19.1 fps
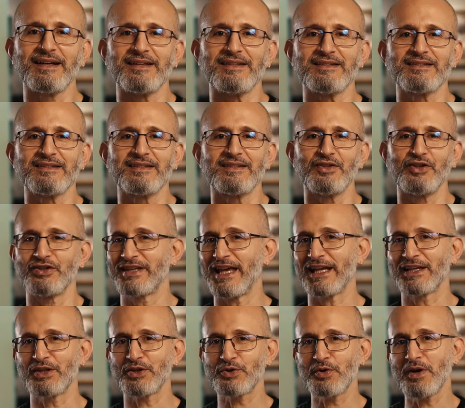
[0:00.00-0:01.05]
does, you
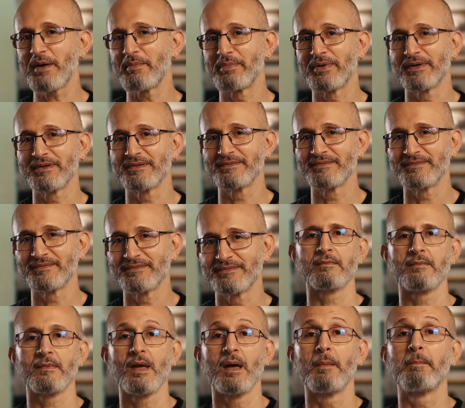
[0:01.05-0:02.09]
take the trip.
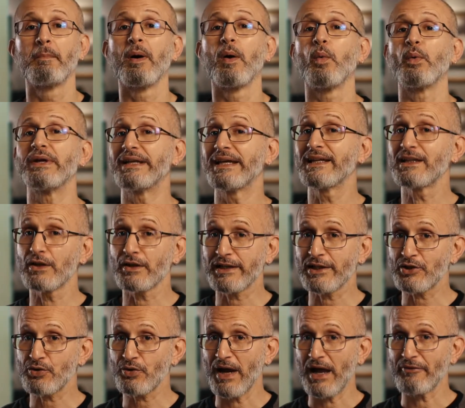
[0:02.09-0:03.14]
But we didn't look
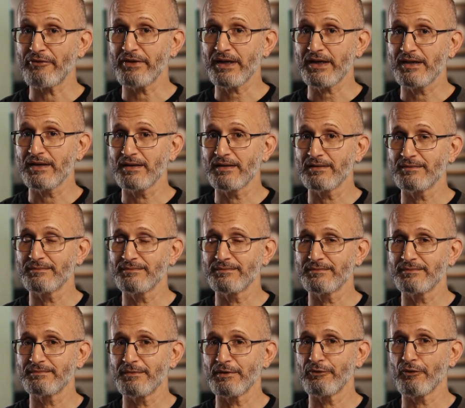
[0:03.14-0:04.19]
at traffic
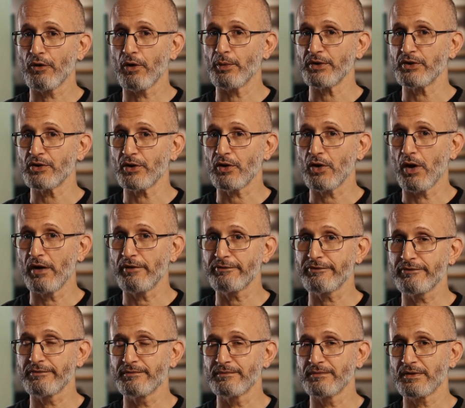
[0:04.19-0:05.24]
before we took
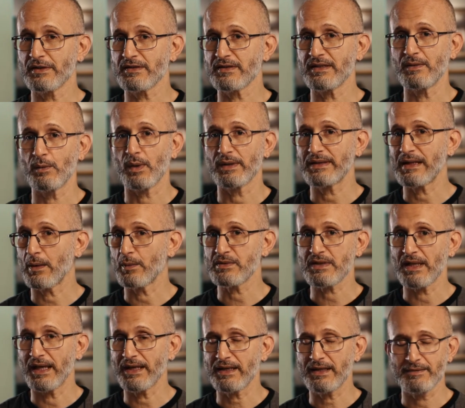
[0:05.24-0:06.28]
off to see what that
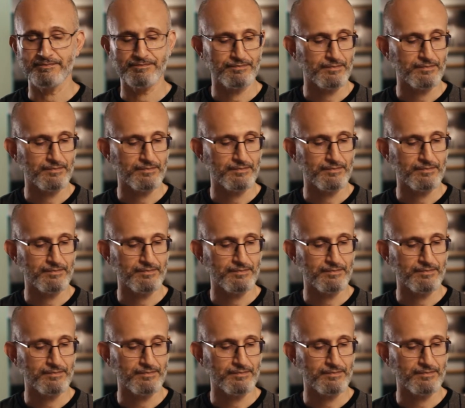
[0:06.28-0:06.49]
was like